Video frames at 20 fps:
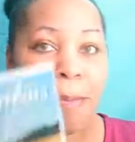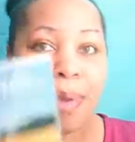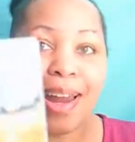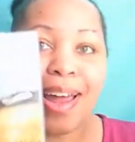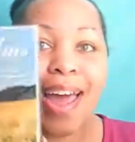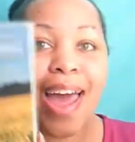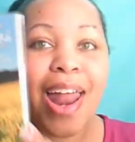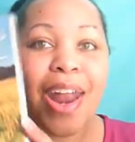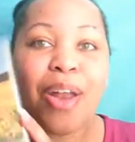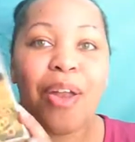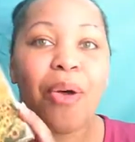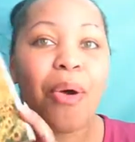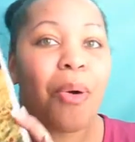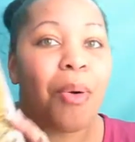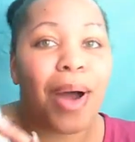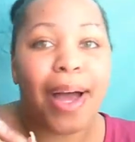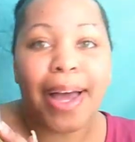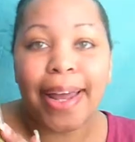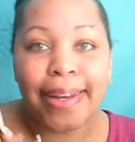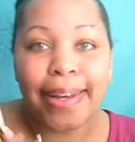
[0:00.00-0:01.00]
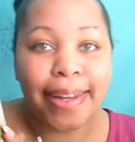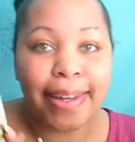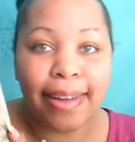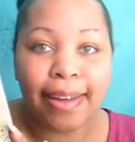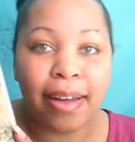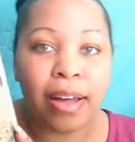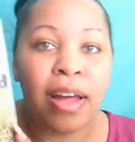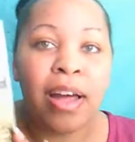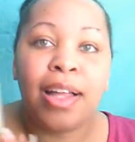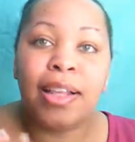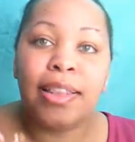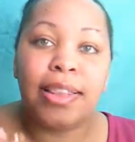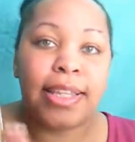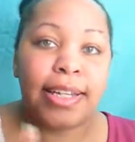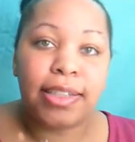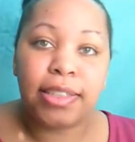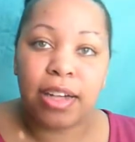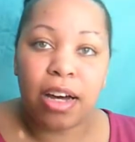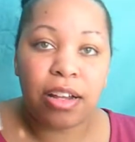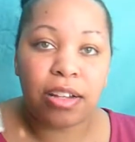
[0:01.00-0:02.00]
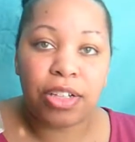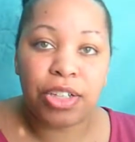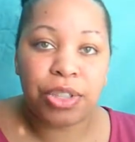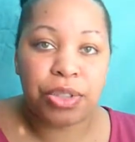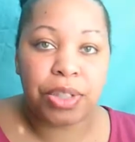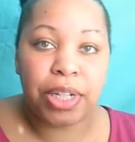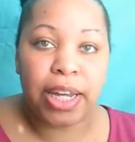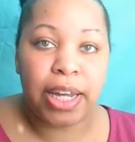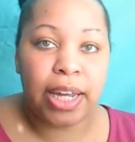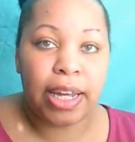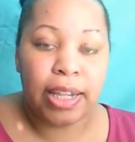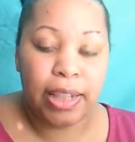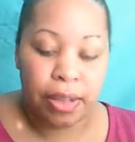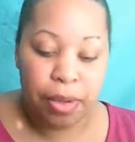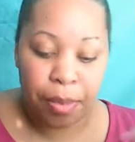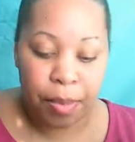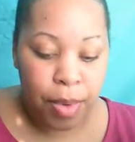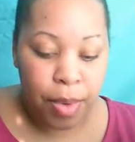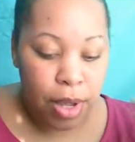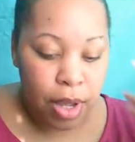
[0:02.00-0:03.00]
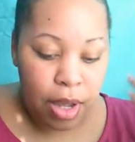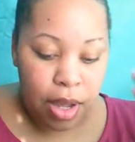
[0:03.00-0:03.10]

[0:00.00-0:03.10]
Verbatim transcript: but I had no idea that Dollar Tree had them.